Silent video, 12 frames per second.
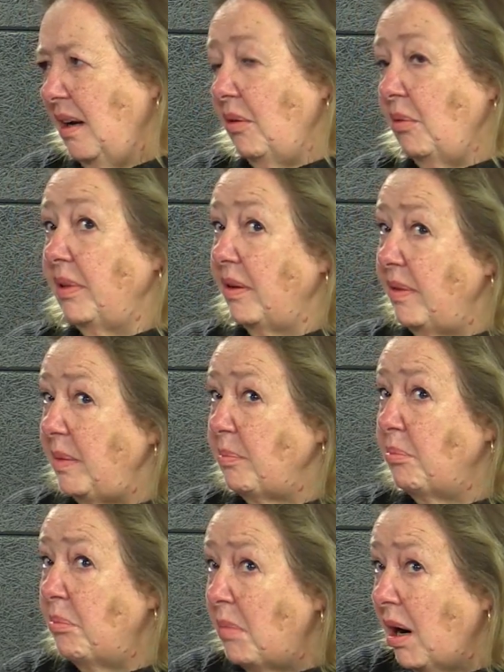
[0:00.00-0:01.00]
although it
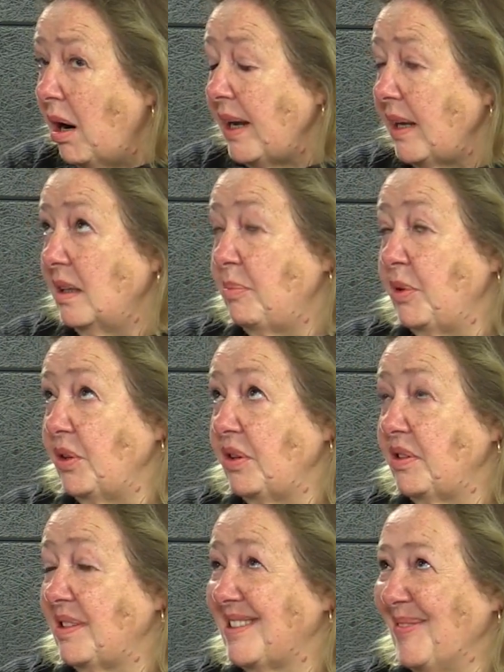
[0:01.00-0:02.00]
might in the book
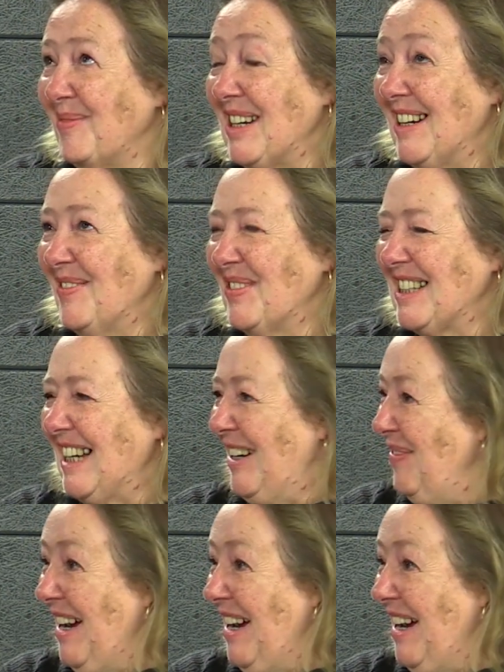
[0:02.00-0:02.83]
sometimes come